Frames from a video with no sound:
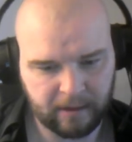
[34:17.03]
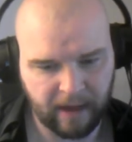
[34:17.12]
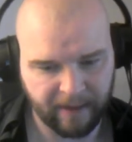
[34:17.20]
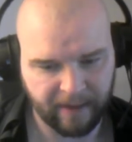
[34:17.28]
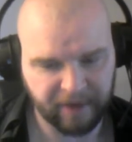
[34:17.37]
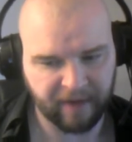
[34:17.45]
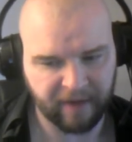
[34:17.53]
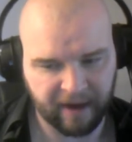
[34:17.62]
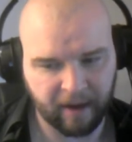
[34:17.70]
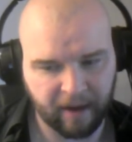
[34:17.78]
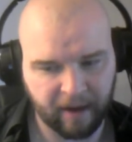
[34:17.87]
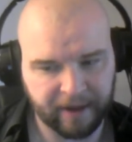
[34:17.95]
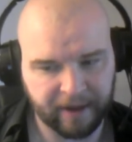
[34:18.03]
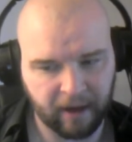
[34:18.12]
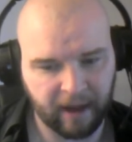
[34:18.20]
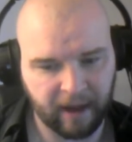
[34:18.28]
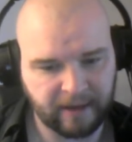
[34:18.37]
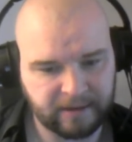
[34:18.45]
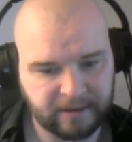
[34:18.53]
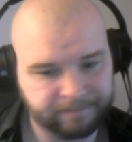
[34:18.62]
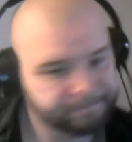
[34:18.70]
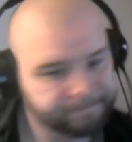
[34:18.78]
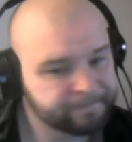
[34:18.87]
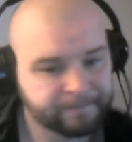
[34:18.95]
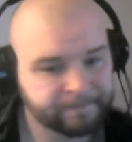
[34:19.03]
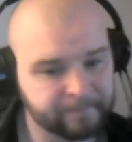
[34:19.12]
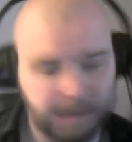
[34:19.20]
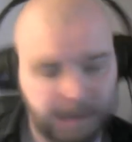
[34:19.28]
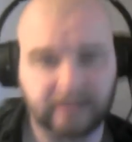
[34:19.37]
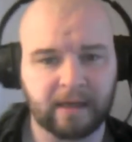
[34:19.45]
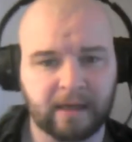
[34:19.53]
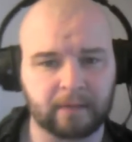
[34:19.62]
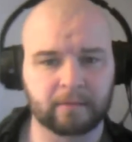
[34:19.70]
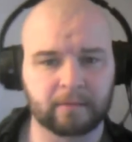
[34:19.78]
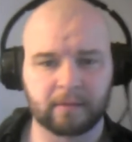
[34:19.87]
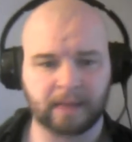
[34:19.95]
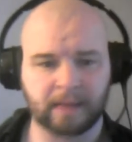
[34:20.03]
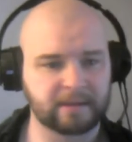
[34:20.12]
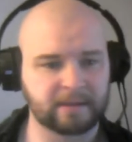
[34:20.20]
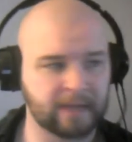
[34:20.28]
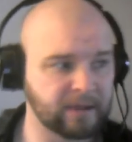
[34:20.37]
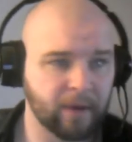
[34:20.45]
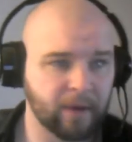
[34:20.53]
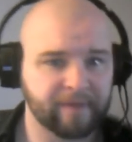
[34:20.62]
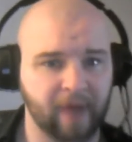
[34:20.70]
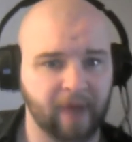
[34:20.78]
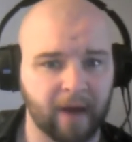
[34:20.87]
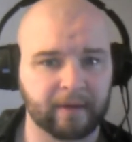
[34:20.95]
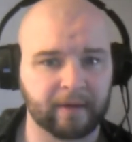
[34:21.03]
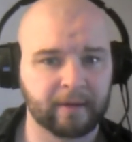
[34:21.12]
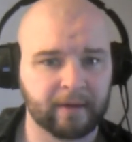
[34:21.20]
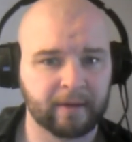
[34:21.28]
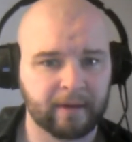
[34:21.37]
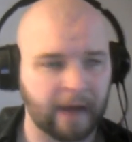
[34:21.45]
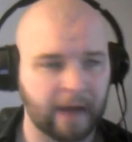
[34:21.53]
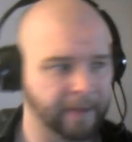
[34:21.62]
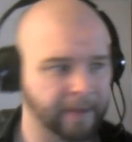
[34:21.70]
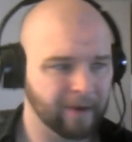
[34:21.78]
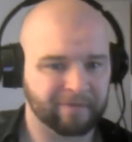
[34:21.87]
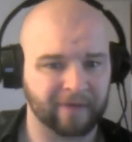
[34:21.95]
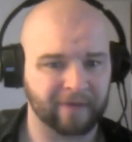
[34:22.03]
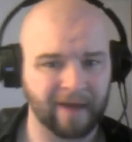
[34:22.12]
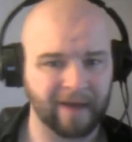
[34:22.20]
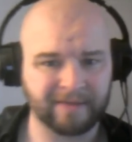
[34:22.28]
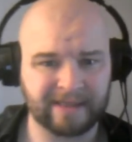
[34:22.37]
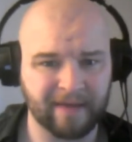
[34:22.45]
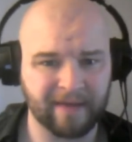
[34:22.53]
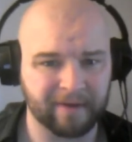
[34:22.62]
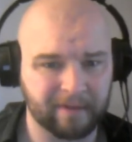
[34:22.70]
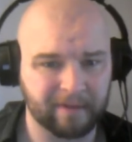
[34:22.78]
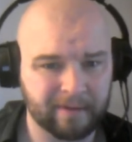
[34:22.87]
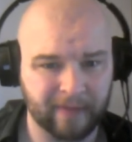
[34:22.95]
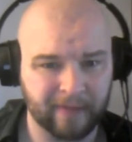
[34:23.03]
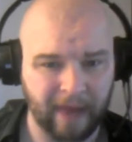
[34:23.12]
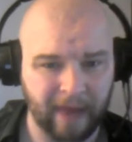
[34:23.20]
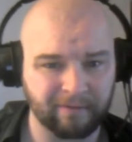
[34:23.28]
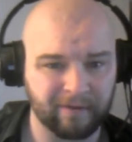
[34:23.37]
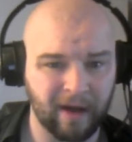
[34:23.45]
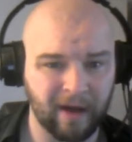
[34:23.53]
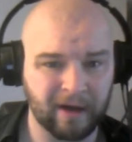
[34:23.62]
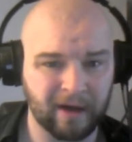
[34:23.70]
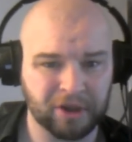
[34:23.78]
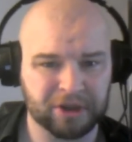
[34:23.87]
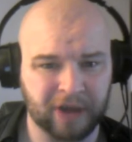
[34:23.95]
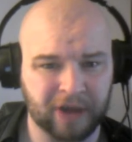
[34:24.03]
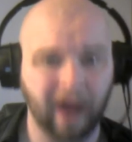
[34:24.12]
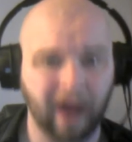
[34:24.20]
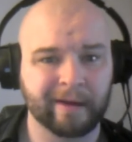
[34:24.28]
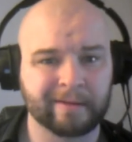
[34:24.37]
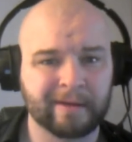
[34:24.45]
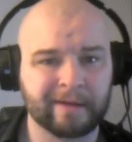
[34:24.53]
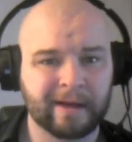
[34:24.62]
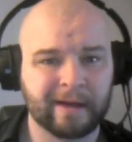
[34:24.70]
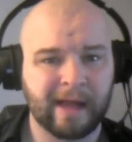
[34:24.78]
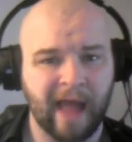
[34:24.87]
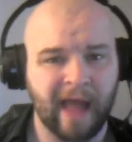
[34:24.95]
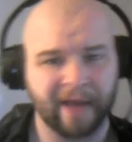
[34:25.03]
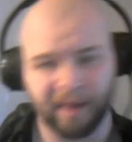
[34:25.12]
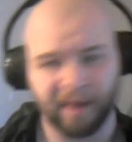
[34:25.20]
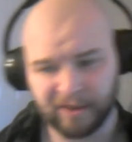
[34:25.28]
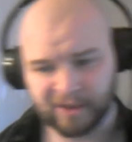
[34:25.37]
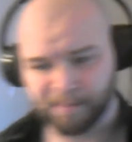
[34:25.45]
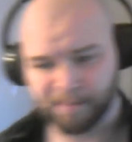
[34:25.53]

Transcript: And then you've got a couple of young guys. That's it. That's all they've got. And they're at 5-7. They got a shot at not just